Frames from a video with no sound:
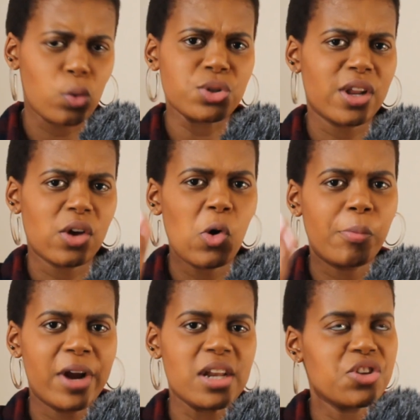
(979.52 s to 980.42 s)
start
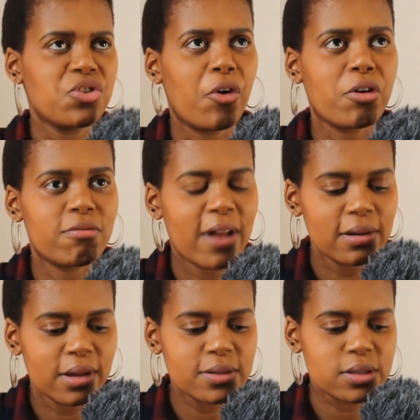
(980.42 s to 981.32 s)
incorporating your own
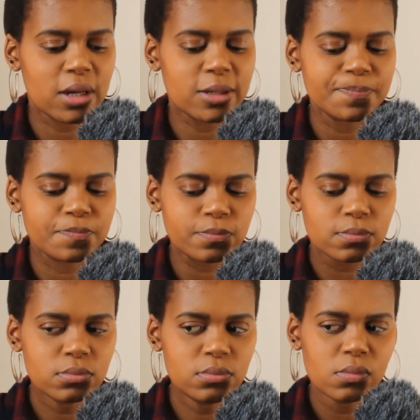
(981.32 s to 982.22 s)
Flatlays.
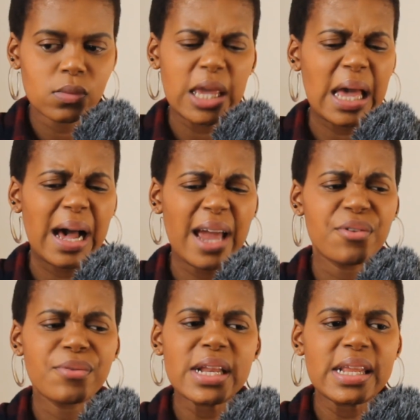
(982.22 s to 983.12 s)

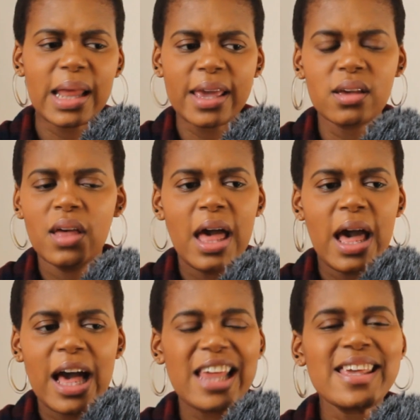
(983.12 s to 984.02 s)
And really, like
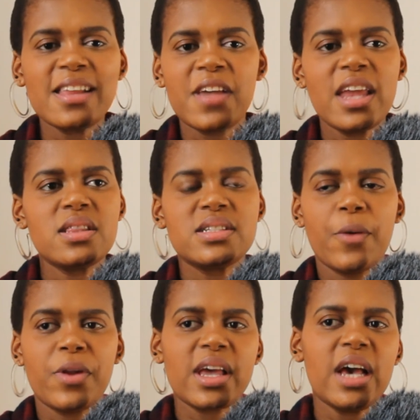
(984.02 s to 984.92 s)
I think at the end of the day, when it